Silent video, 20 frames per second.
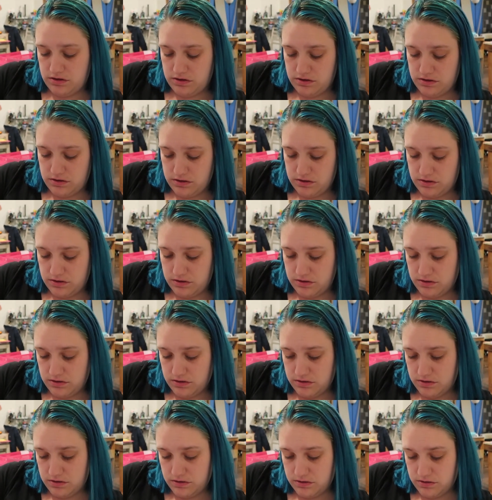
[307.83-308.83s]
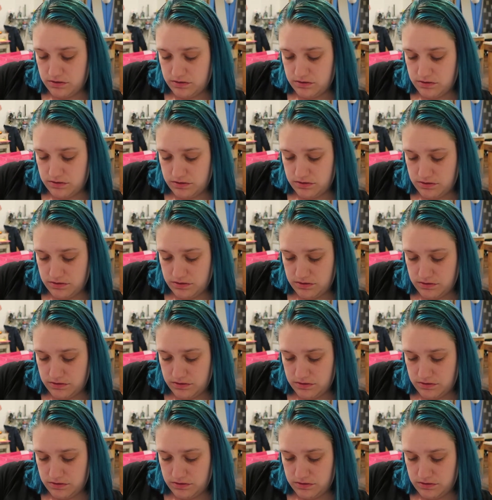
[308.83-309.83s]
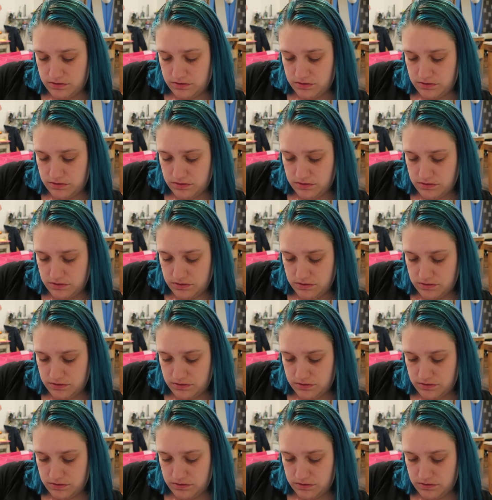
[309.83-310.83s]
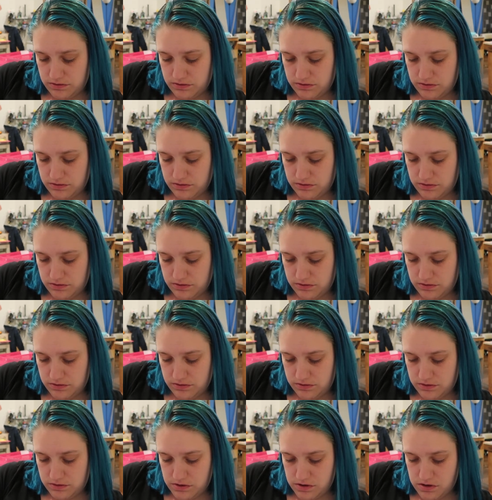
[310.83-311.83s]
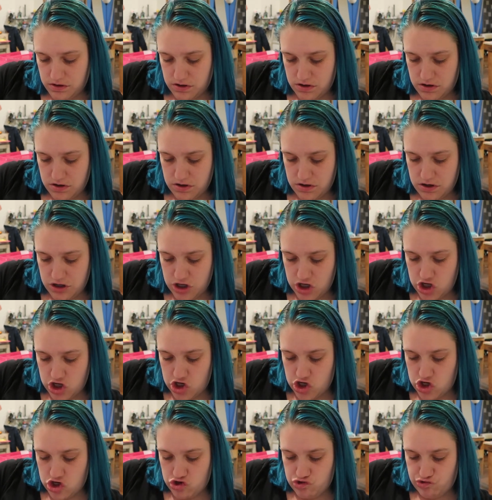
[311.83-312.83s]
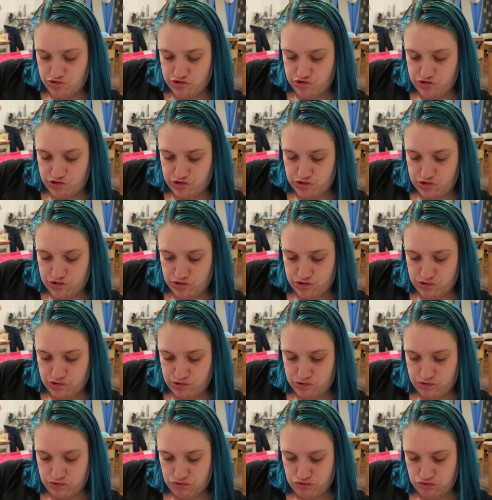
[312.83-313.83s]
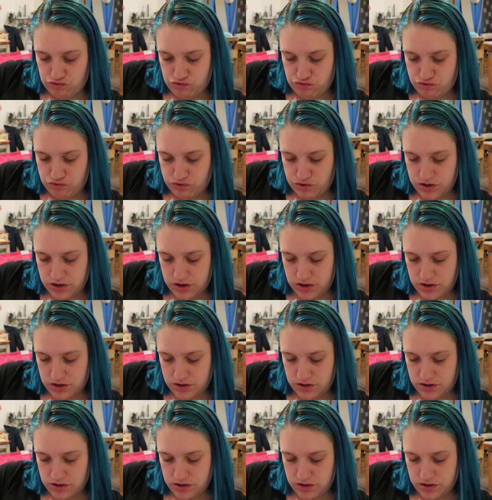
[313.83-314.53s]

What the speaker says: Nobody speaks.